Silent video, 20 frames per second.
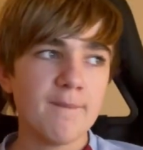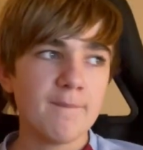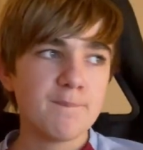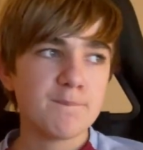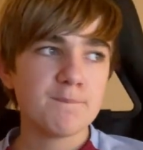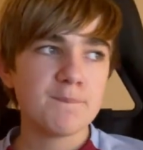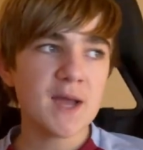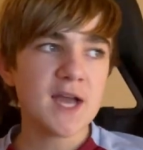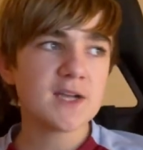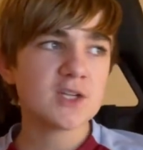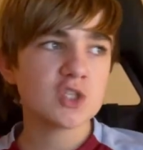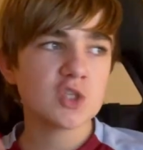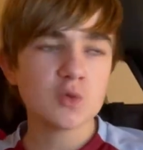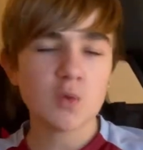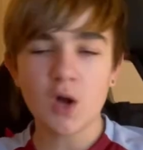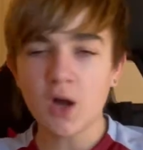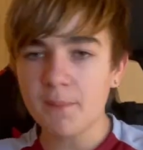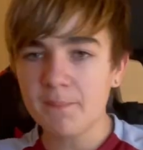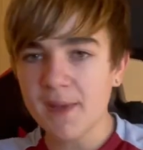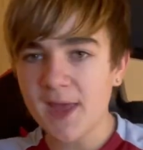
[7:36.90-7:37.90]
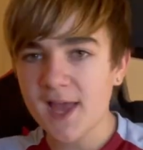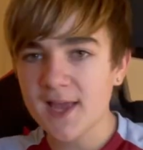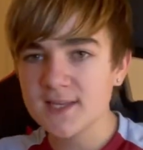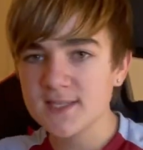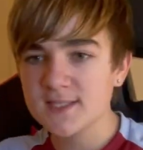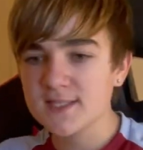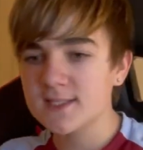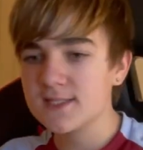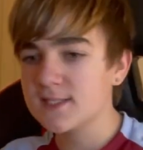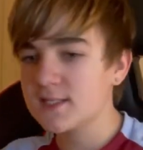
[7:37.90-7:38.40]
Back to our
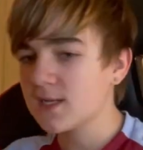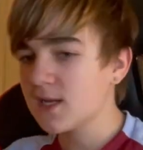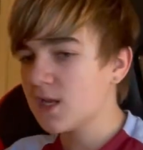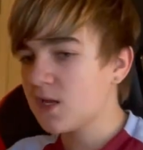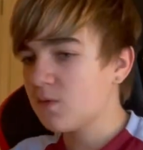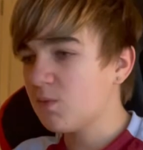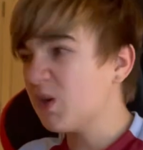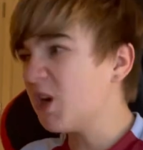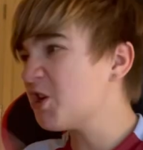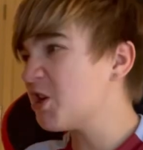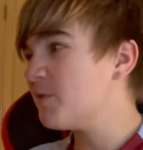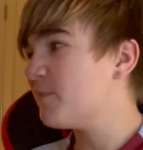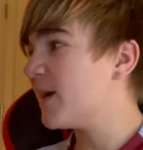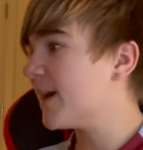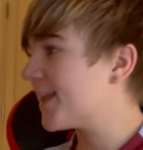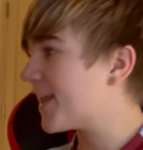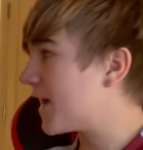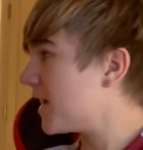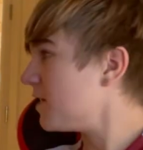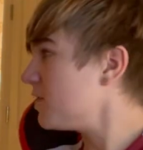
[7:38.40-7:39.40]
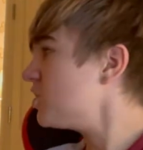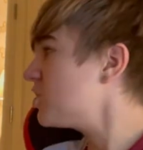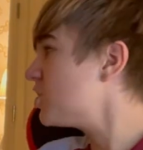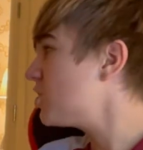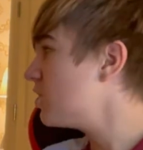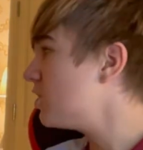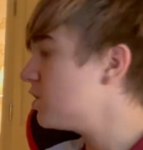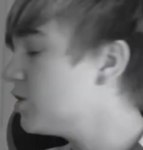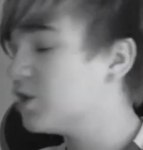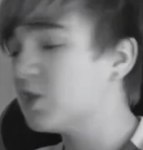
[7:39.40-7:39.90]
best. We don't need Matty Cash.
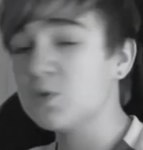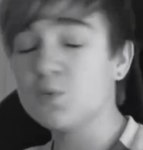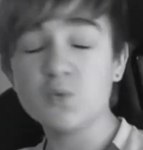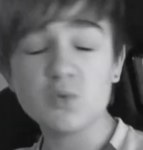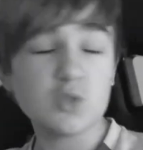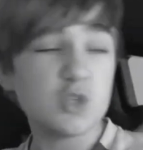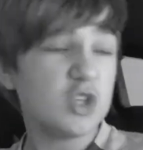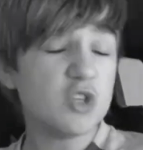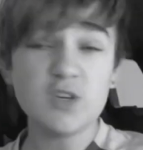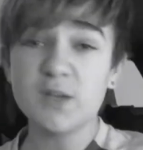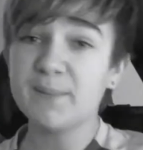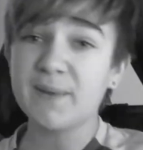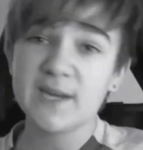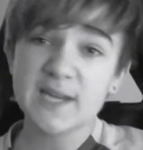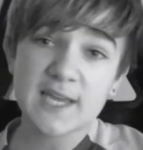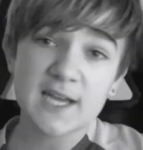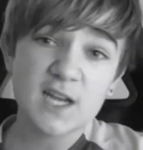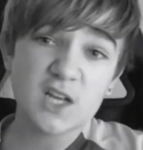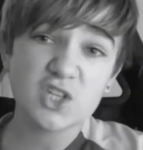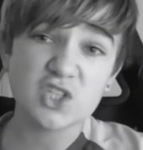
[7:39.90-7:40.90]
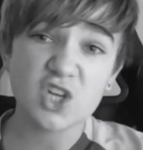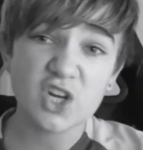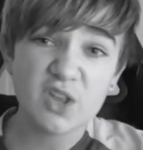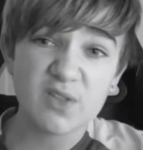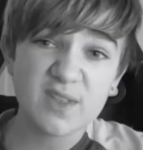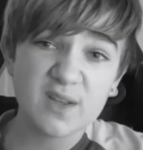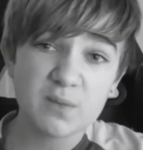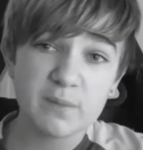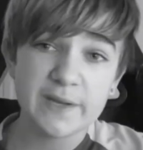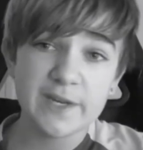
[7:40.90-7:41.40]
Do you, do you need Matty Cash? I don't
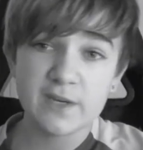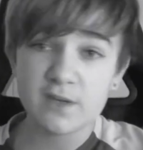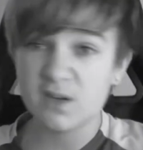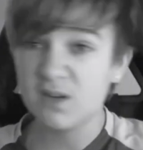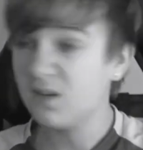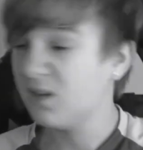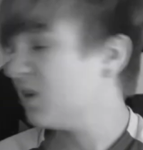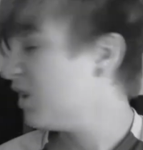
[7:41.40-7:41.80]
think we do.